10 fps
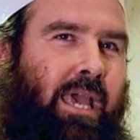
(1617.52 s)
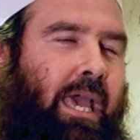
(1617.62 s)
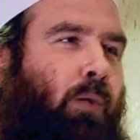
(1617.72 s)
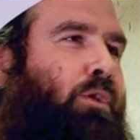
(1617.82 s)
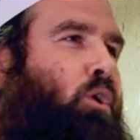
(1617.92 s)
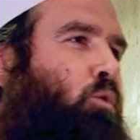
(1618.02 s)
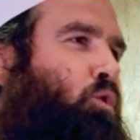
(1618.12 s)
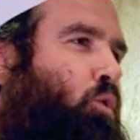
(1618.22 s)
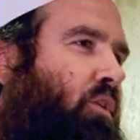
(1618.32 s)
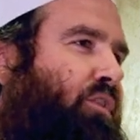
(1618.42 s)
and we don't
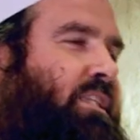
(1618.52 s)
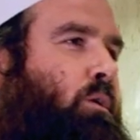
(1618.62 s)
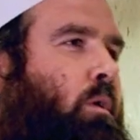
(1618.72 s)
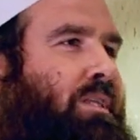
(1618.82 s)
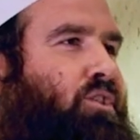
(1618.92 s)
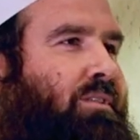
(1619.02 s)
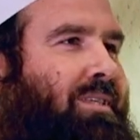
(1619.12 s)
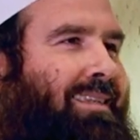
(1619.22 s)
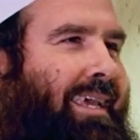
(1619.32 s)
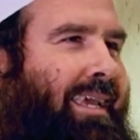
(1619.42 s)
do the things that we mentioned
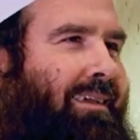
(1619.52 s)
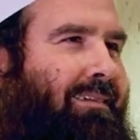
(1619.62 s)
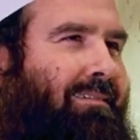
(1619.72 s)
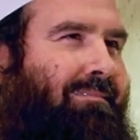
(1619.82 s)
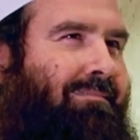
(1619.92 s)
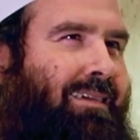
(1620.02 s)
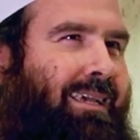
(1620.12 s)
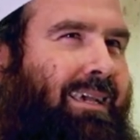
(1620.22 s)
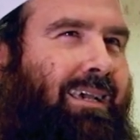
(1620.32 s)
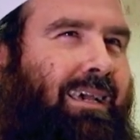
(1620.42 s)
today,
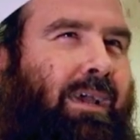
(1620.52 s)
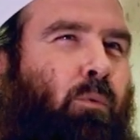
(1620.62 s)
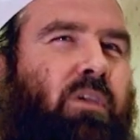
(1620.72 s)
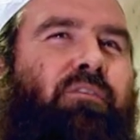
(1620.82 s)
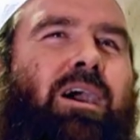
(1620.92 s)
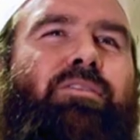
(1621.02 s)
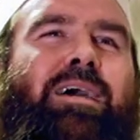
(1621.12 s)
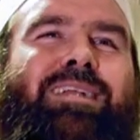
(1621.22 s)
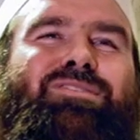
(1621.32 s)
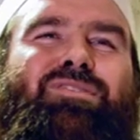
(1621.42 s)
we find
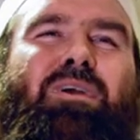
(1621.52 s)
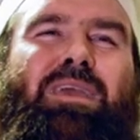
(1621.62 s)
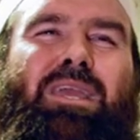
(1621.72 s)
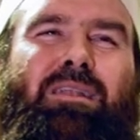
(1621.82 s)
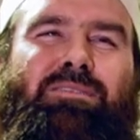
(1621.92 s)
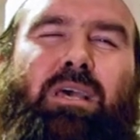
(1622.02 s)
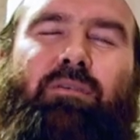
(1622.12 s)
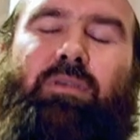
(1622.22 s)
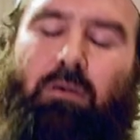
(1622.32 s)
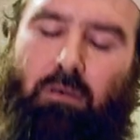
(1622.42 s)
that it's thaqeel, it's
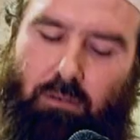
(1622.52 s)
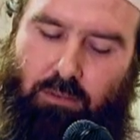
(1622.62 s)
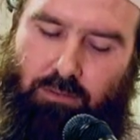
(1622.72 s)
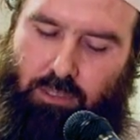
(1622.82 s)
heavy. Oh,